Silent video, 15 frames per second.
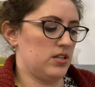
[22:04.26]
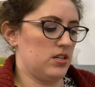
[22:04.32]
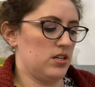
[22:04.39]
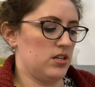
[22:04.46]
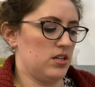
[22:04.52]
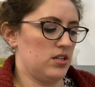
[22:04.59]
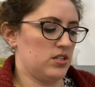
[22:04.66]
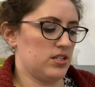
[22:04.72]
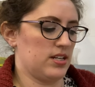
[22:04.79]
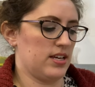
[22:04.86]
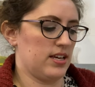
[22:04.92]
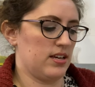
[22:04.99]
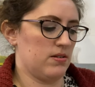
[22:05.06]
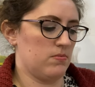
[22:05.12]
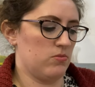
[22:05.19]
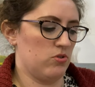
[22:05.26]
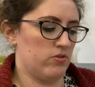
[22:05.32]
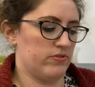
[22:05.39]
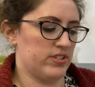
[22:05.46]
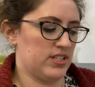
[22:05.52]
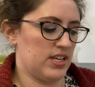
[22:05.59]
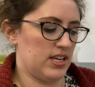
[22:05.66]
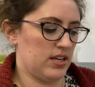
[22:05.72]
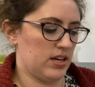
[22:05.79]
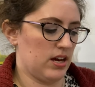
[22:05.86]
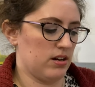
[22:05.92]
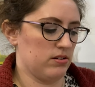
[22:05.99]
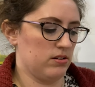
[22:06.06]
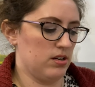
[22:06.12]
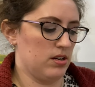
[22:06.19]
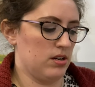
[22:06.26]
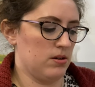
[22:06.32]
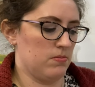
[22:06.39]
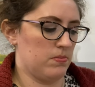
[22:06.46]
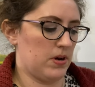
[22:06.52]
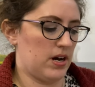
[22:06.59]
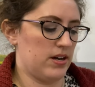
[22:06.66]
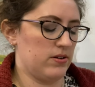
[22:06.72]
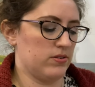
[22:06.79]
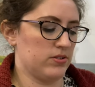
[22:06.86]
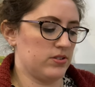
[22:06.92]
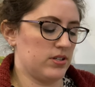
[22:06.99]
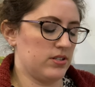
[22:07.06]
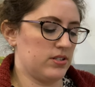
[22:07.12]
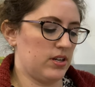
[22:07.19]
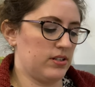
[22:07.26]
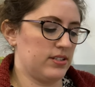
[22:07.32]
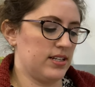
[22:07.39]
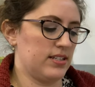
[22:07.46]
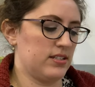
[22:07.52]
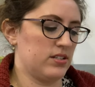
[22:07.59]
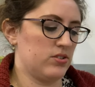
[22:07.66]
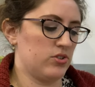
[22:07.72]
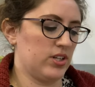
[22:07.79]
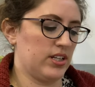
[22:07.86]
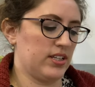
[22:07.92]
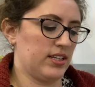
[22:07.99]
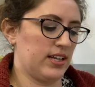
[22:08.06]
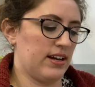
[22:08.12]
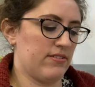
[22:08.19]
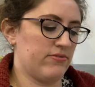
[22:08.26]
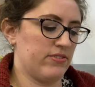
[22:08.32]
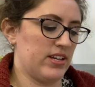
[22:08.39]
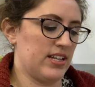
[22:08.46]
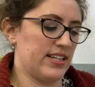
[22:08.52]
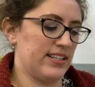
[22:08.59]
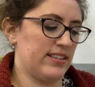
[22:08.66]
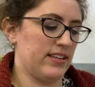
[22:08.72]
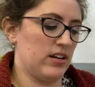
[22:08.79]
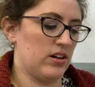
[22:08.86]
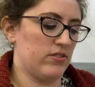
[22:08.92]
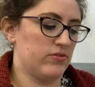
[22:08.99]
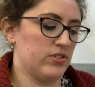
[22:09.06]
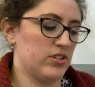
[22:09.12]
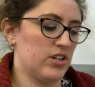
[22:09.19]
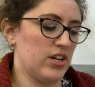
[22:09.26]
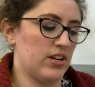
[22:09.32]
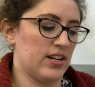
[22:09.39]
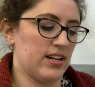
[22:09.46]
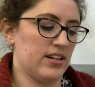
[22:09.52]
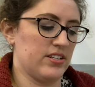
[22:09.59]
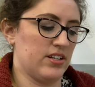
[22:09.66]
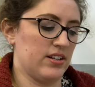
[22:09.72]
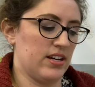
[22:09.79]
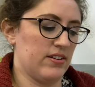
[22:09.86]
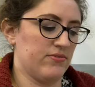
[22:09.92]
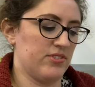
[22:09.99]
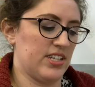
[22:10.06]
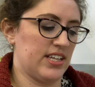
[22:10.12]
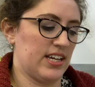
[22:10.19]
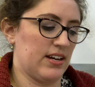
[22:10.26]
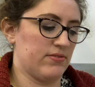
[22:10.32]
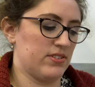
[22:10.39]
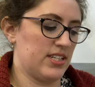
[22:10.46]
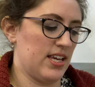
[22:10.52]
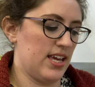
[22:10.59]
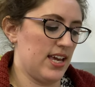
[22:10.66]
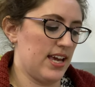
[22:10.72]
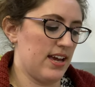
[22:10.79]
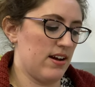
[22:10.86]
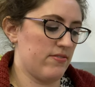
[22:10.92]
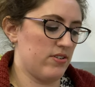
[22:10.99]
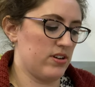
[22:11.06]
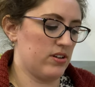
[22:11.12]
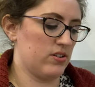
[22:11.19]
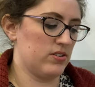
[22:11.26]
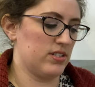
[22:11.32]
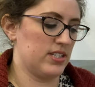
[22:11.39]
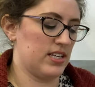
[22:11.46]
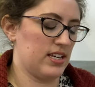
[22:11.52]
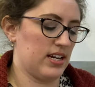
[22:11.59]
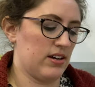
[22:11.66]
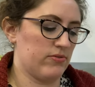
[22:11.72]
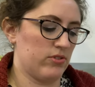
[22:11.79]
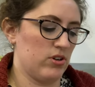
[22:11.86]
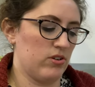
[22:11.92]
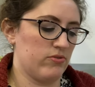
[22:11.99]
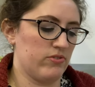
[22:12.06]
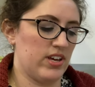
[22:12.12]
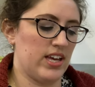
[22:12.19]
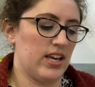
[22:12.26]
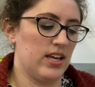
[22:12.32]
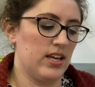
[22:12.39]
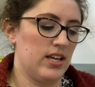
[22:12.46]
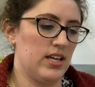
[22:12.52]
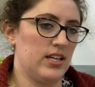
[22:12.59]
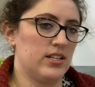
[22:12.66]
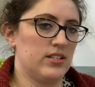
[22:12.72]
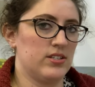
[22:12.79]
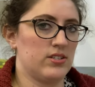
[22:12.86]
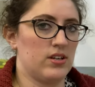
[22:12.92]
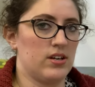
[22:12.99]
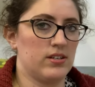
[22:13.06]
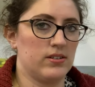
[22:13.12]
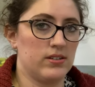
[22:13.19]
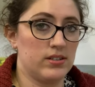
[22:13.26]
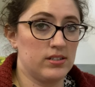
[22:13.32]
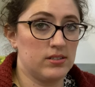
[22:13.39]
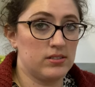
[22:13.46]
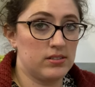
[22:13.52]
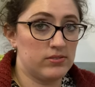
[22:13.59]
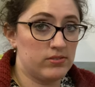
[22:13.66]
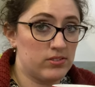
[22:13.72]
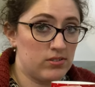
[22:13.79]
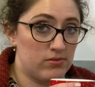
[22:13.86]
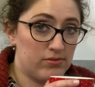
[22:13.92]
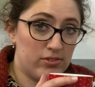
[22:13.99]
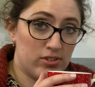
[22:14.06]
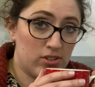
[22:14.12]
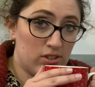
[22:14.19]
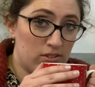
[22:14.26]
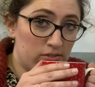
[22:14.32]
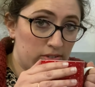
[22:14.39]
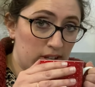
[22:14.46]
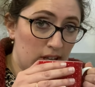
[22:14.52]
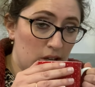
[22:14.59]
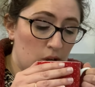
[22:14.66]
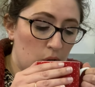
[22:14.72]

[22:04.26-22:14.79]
usually am more of a tea girl, but I also don't tend to drink caffeine in the afternoon, and I don't have decaf tea here. I've only got decaf coffee. So gone for a coffee.